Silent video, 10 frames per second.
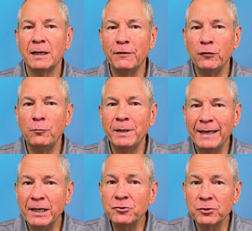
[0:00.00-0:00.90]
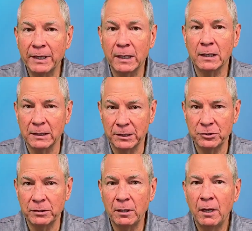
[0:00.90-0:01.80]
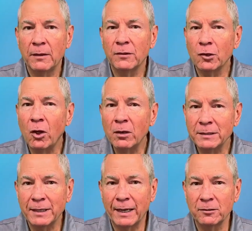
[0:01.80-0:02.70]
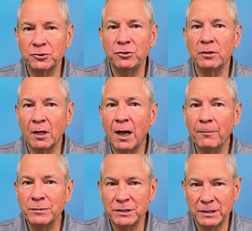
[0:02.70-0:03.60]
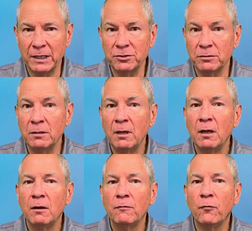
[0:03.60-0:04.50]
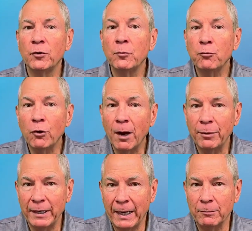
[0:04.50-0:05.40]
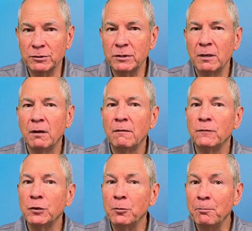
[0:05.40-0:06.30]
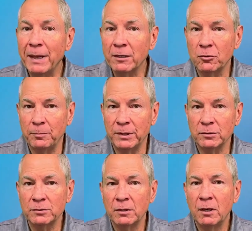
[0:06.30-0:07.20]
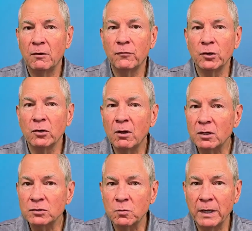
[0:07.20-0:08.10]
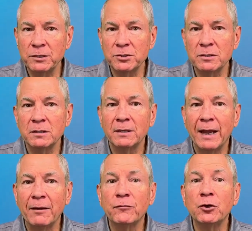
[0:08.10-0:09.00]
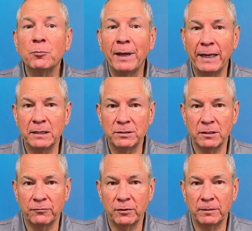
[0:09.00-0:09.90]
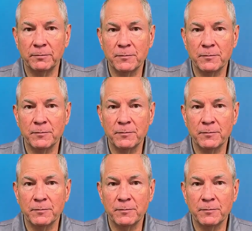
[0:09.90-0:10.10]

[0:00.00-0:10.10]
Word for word: If you've been injured in a collision, the law entitles you to compensation for your property damage, for your medical bills, for your lost wages, and for your pain and suffering.